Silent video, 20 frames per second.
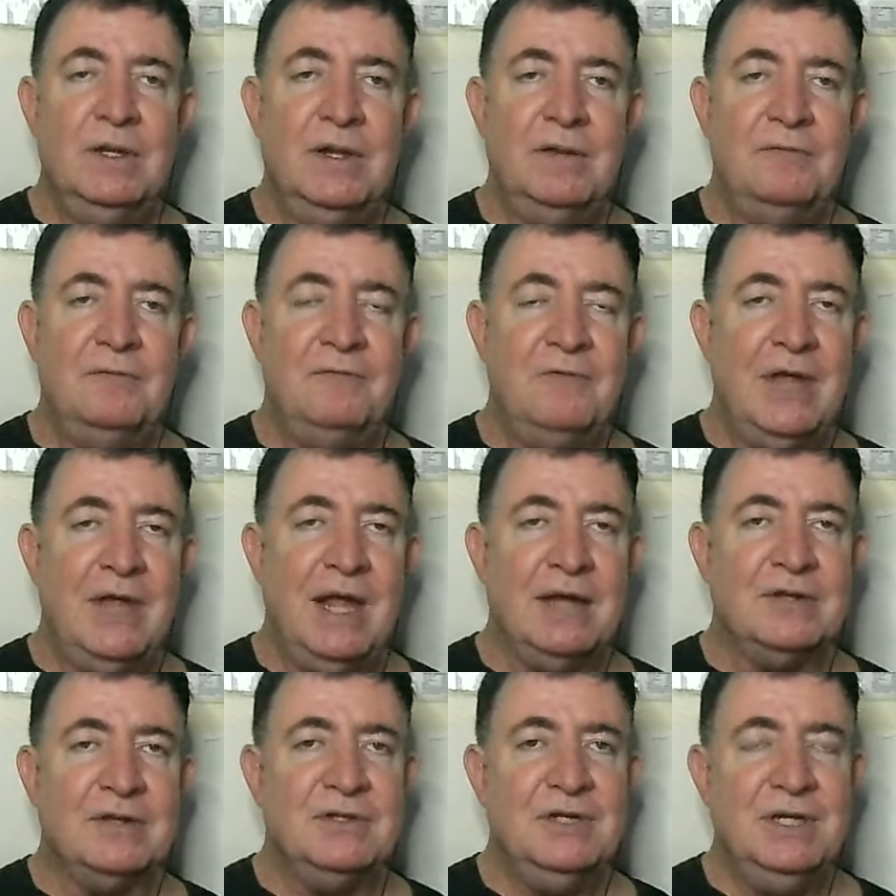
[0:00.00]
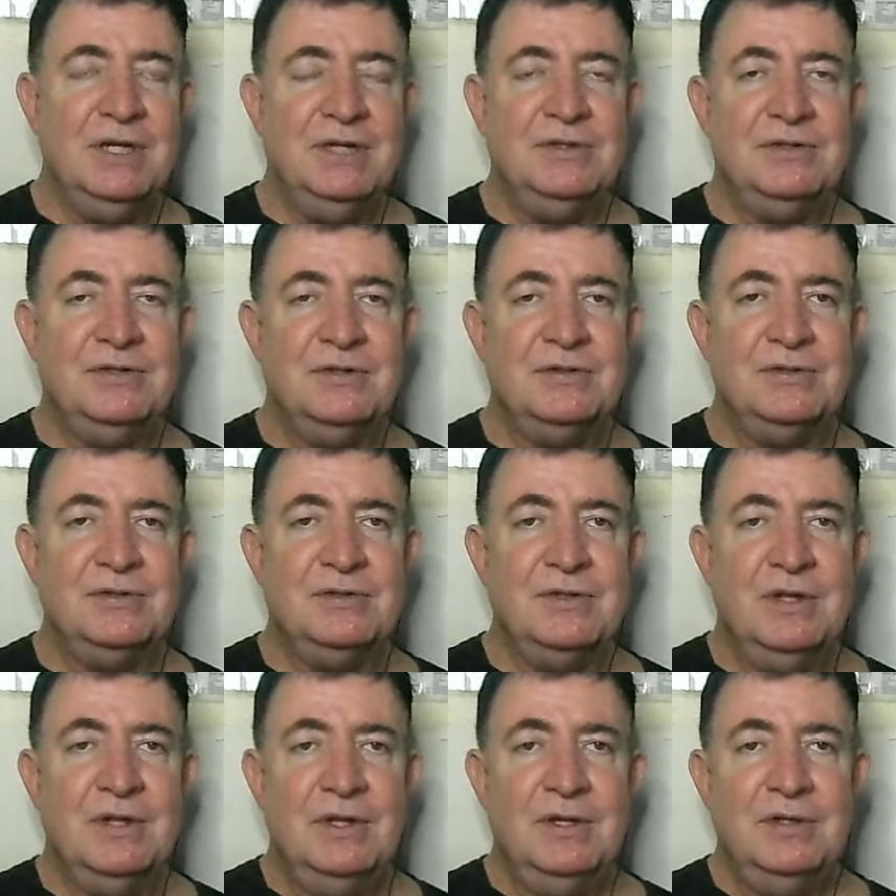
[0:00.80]
In fact,
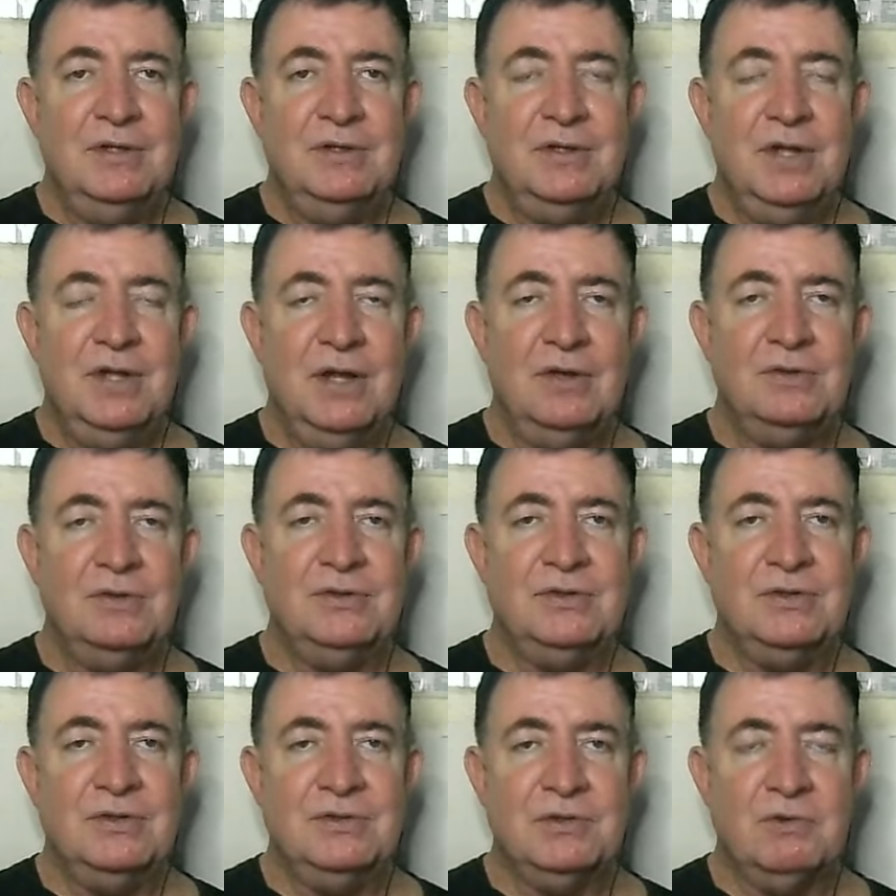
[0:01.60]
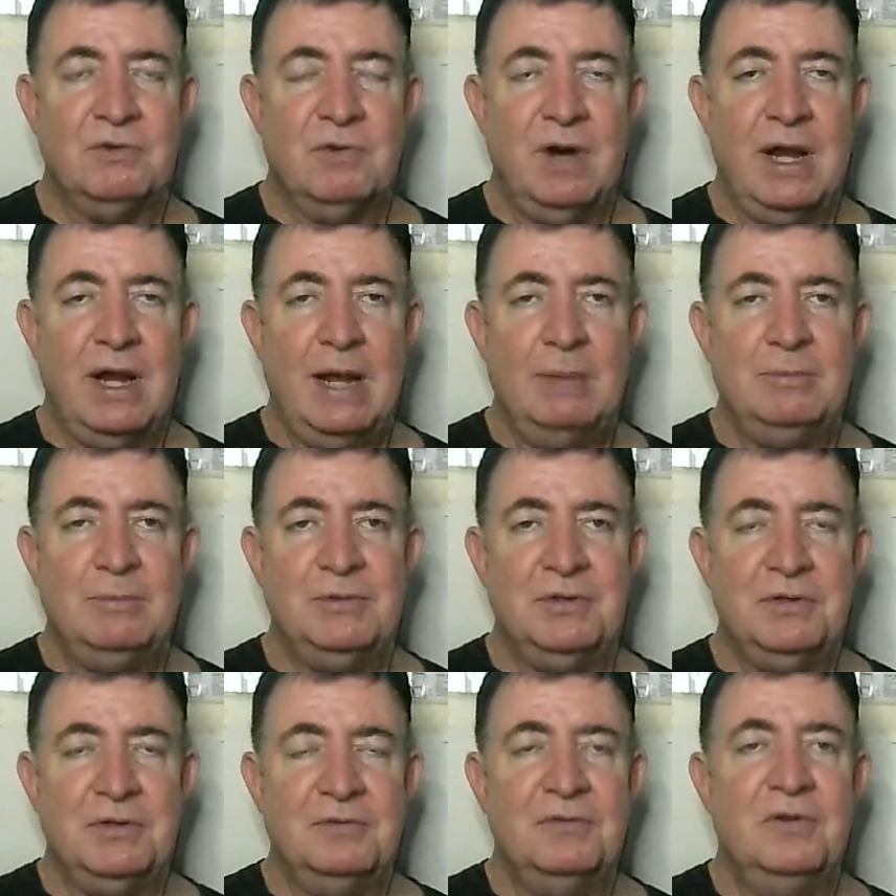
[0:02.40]
Jesus tells the scribes
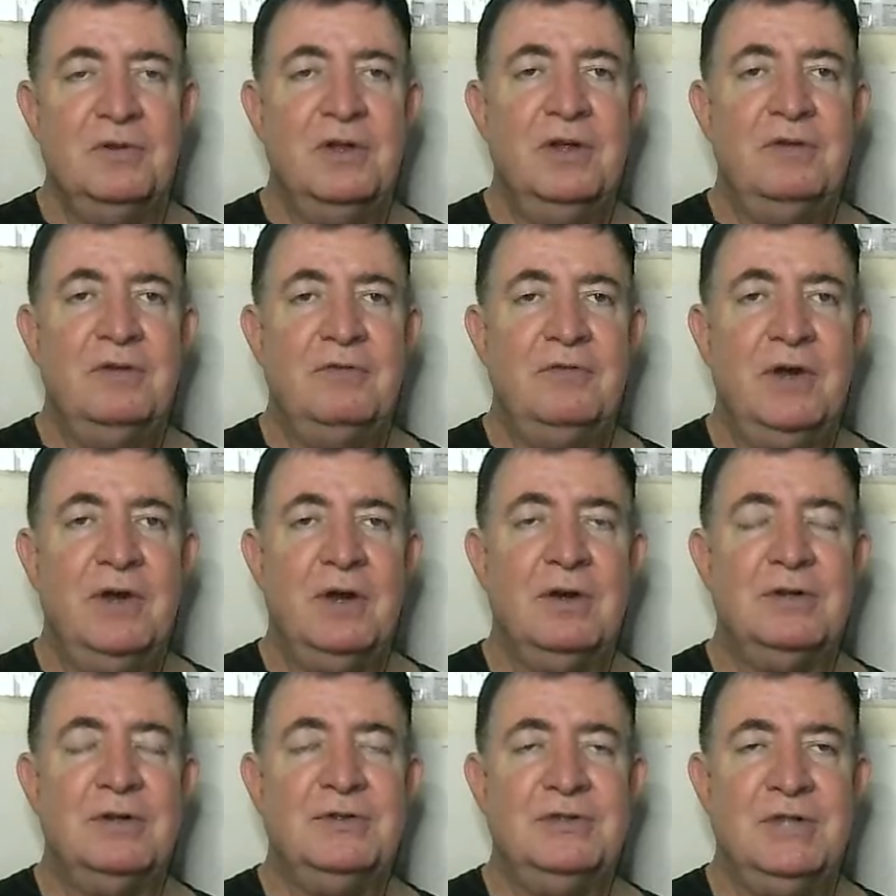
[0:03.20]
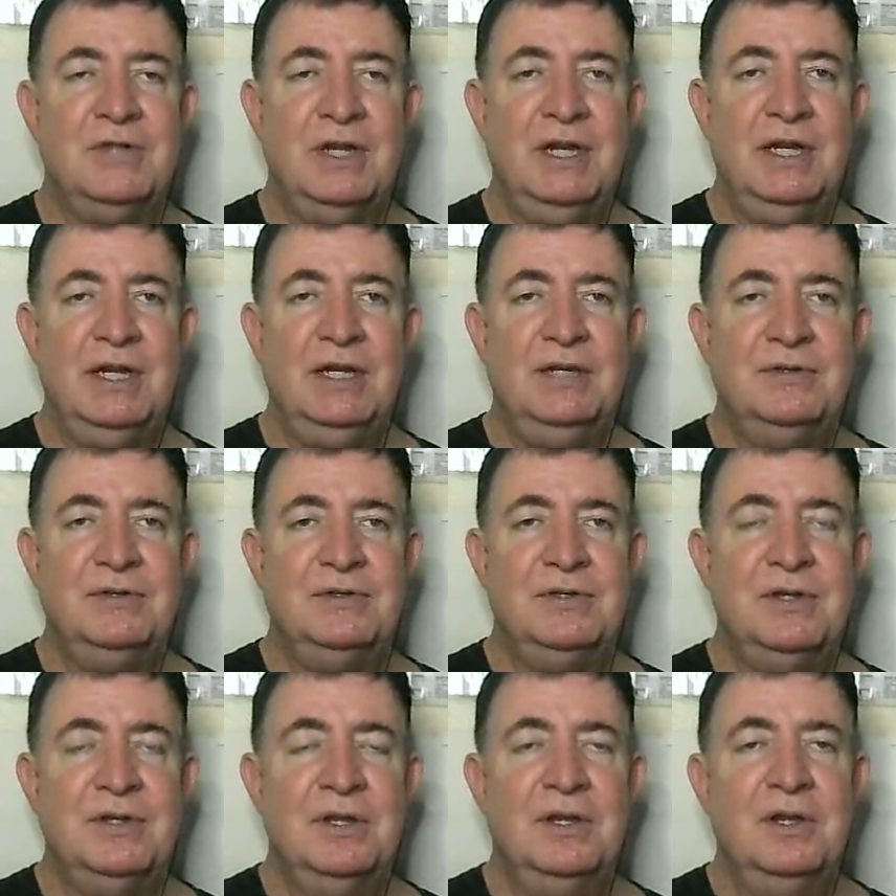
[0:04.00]
and Pharisees,